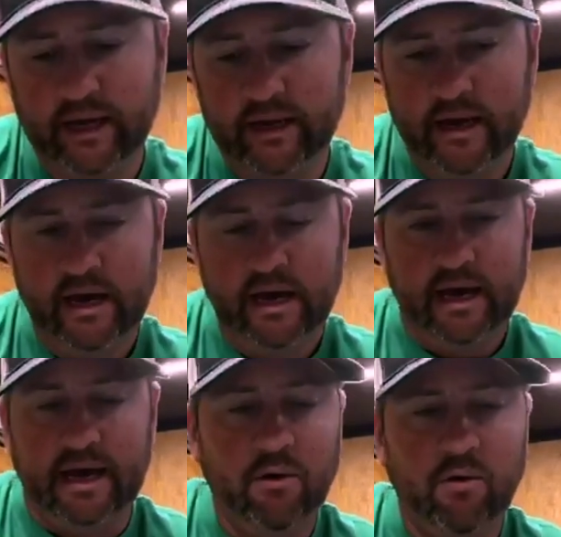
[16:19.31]
bait.
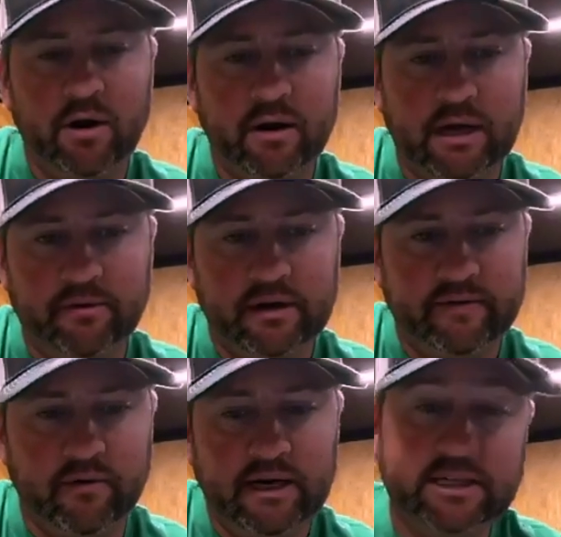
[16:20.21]
And I work it a couple
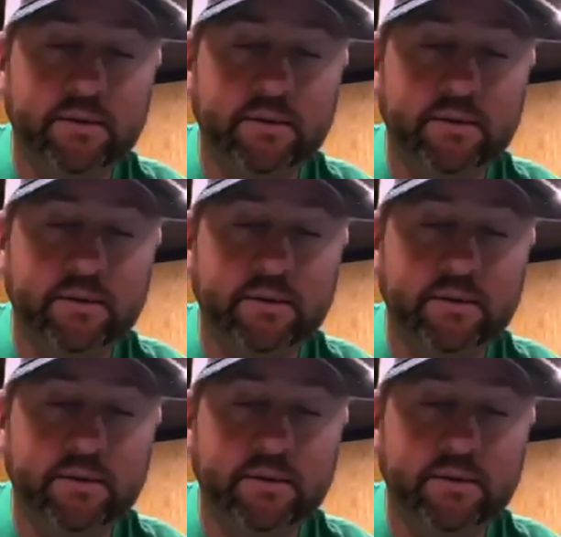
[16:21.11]
different ways.